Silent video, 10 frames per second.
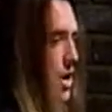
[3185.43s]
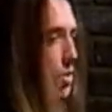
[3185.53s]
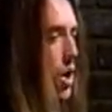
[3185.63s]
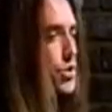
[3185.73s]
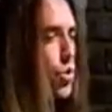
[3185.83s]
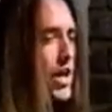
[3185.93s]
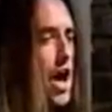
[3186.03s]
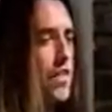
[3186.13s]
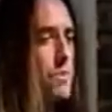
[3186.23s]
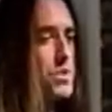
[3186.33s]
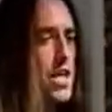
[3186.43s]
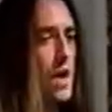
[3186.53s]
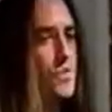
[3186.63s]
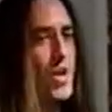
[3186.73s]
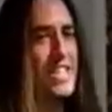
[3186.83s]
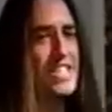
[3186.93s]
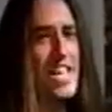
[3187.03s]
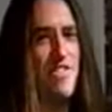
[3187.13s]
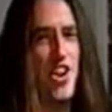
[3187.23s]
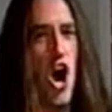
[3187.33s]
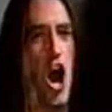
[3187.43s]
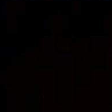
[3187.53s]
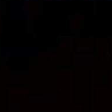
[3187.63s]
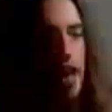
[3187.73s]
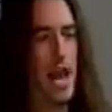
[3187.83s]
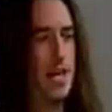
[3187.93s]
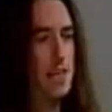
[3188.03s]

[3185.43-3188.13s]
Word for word: while drooling on themselves like Stephen Hawking.